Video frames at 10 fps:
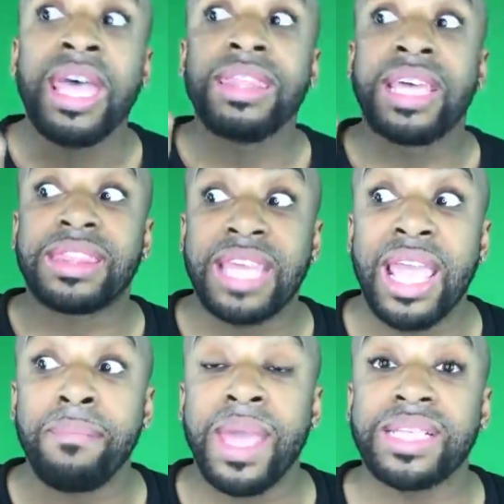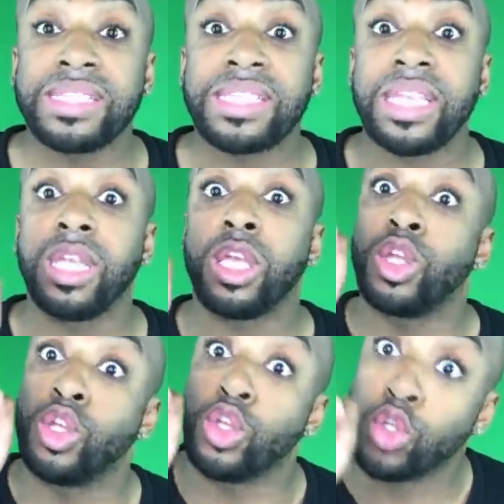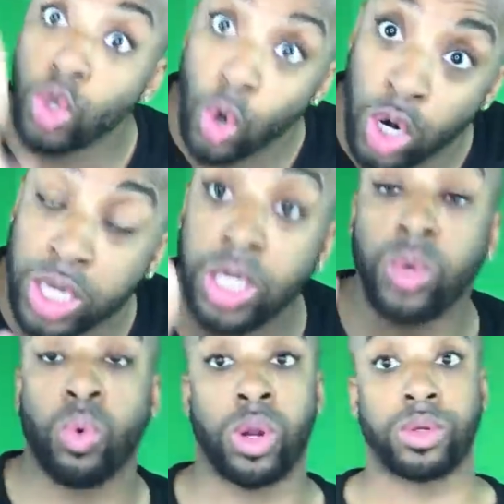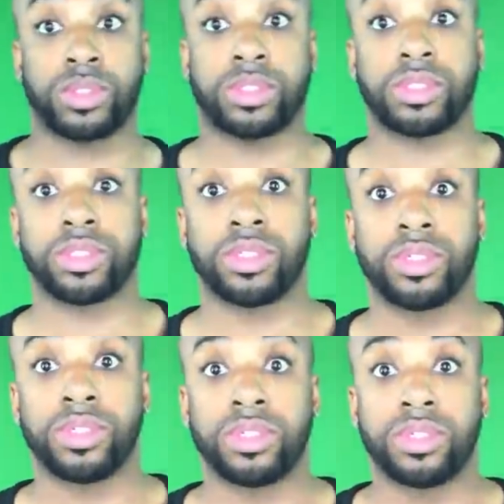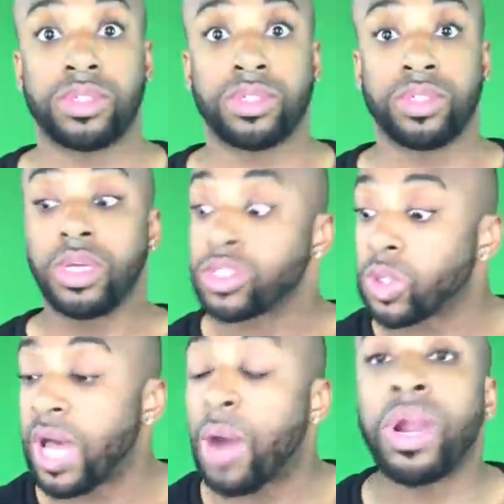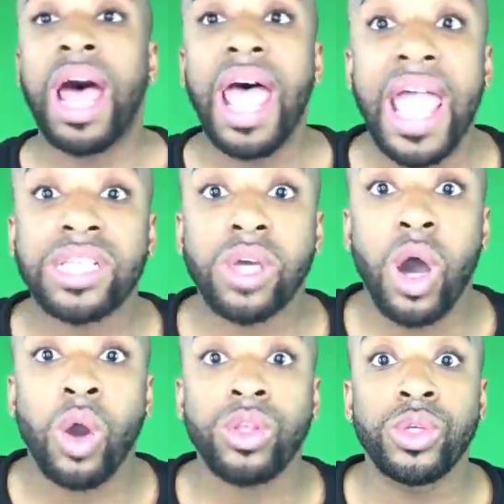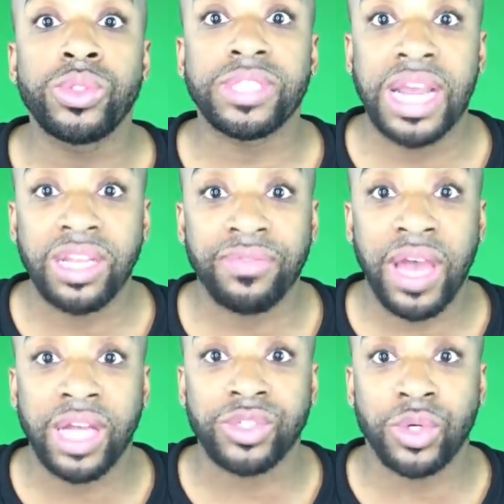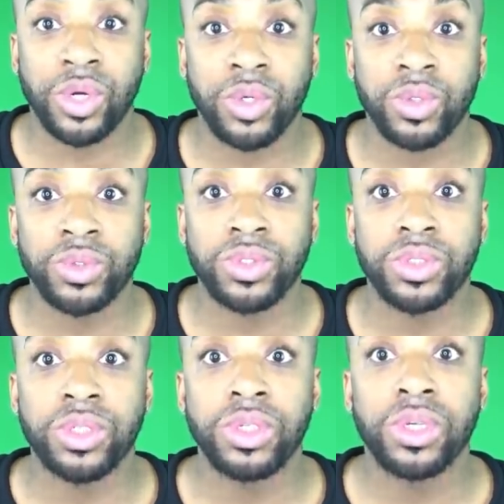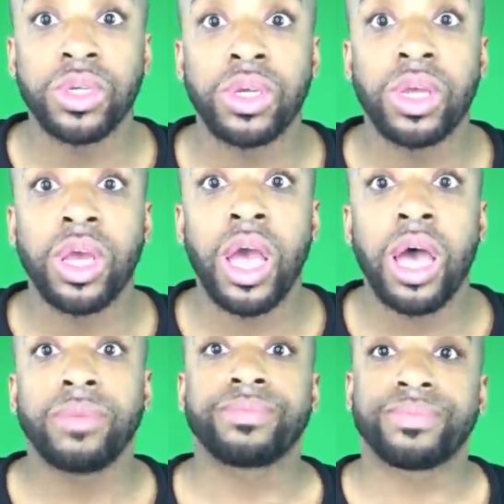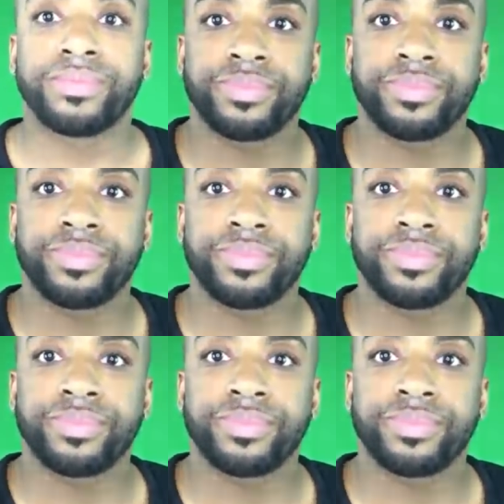that they may see your good works. So I, what I ask all you sanctified trolls, let